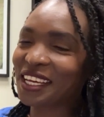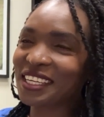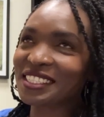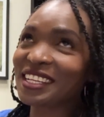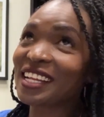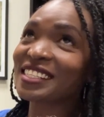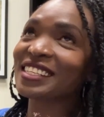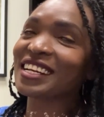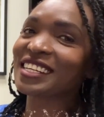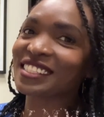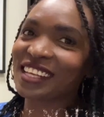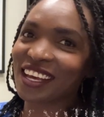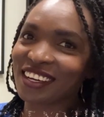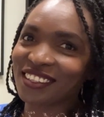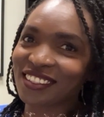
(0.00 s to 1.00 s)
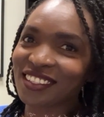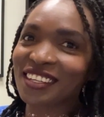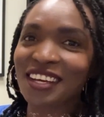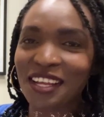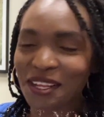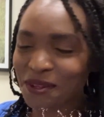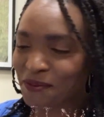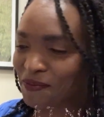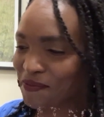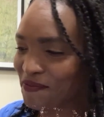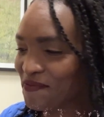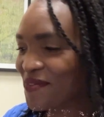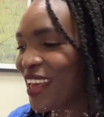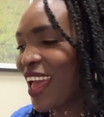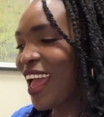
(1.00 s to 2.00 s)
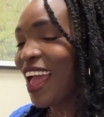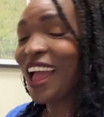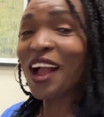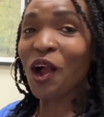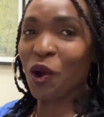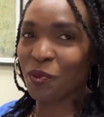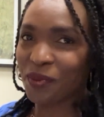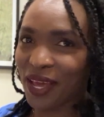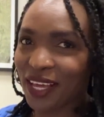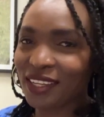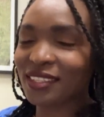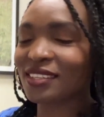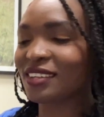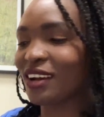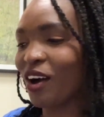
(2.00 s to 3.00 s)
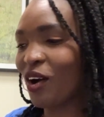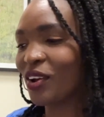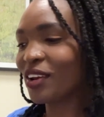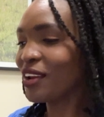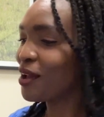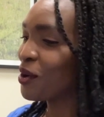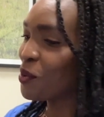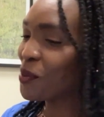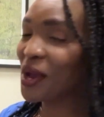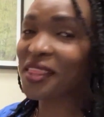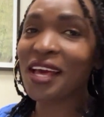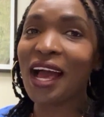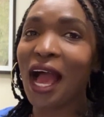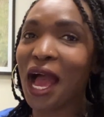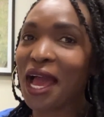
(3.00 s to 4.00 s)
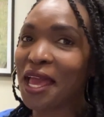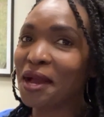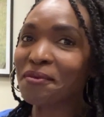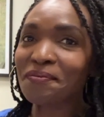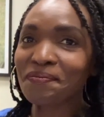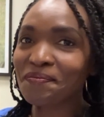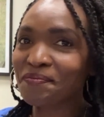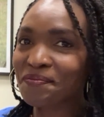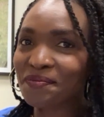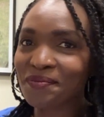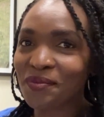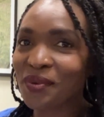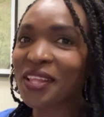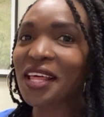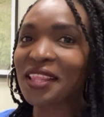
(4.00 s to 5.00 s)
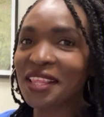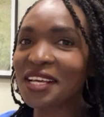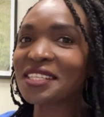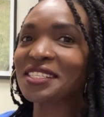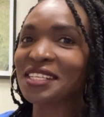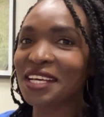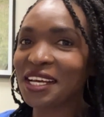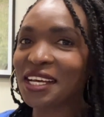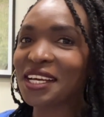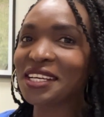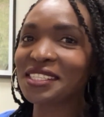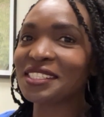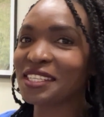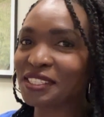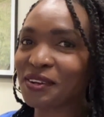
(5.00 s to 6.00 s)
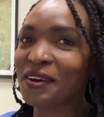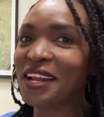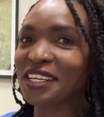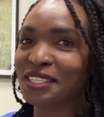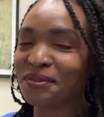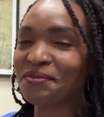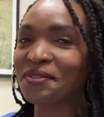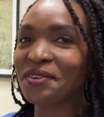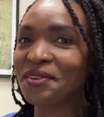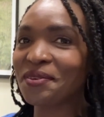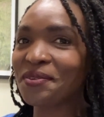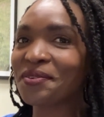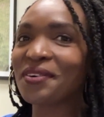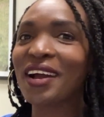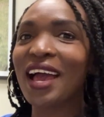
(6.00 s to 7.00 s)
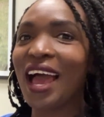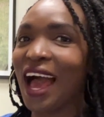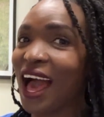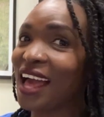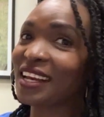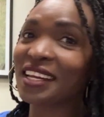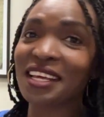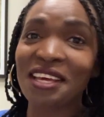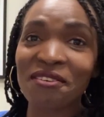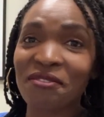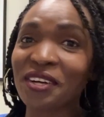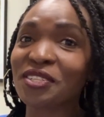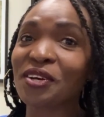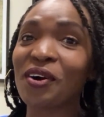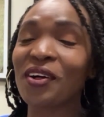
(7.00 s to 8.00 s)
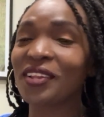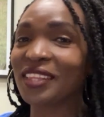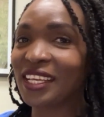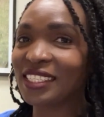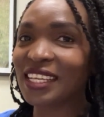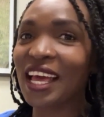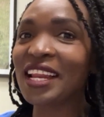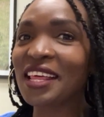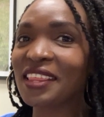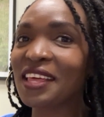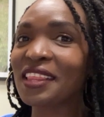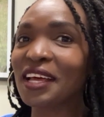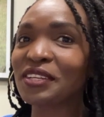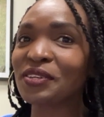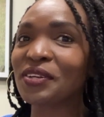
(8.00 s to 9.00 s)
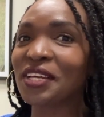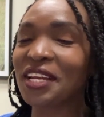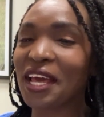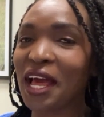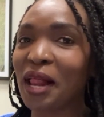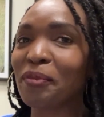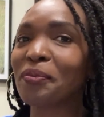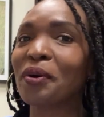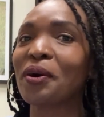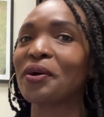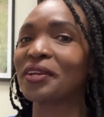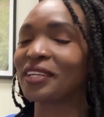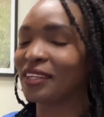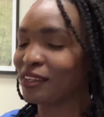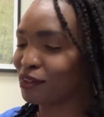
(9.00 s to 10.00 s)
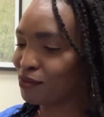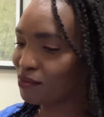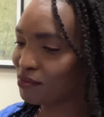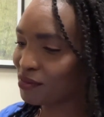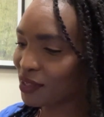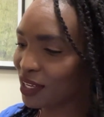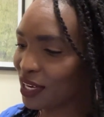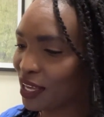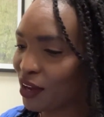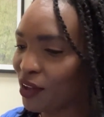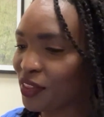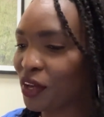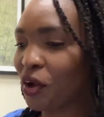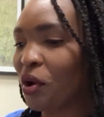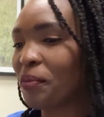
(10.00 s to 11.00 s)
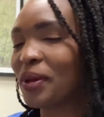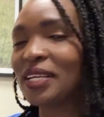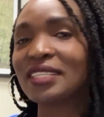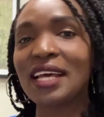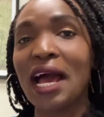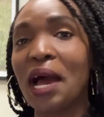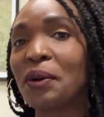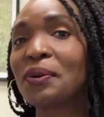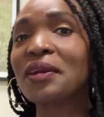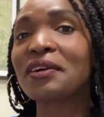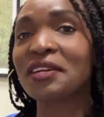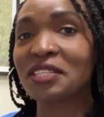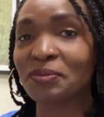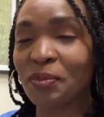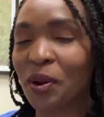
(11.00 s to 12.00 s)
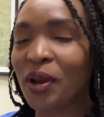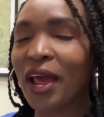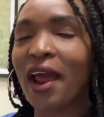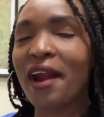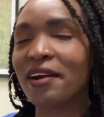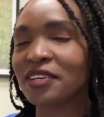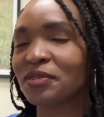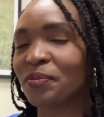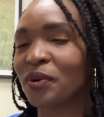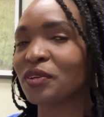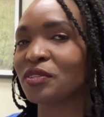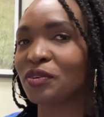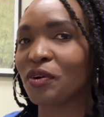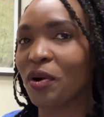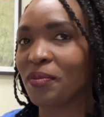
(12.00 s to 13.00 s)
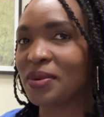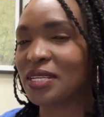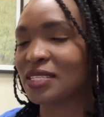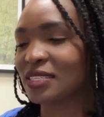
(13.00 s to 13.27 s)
It's less than a second. Comment on whether this is the scholarship for you, and if at all there's anything that you need help on, click on the comment. I will respond. I respond to comments.